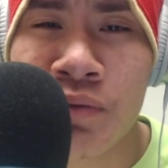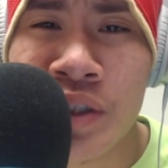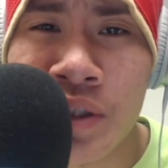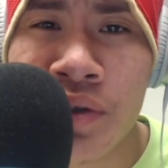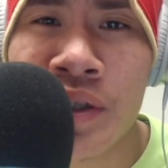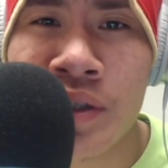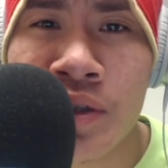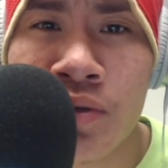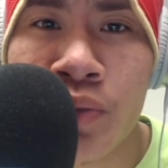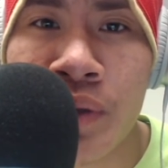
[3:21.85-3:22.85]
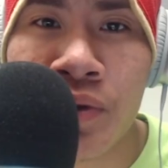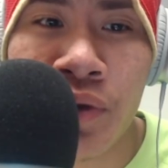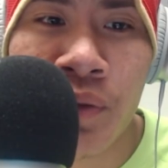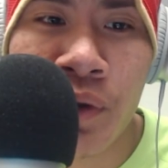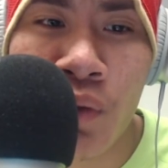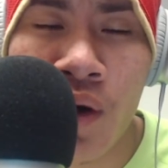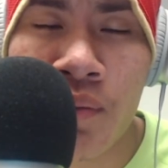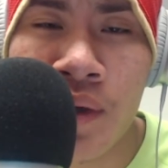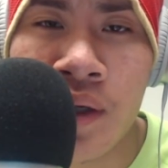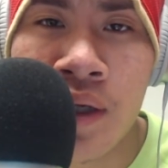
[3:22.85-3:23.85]
We still need to see some games, don't get me
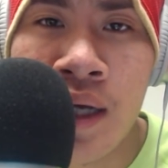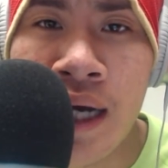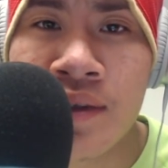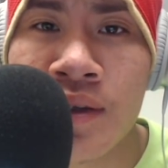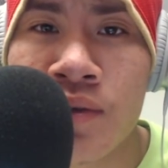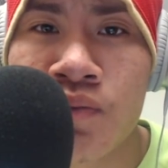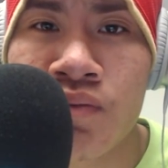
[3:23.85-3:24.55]
wrong, but I think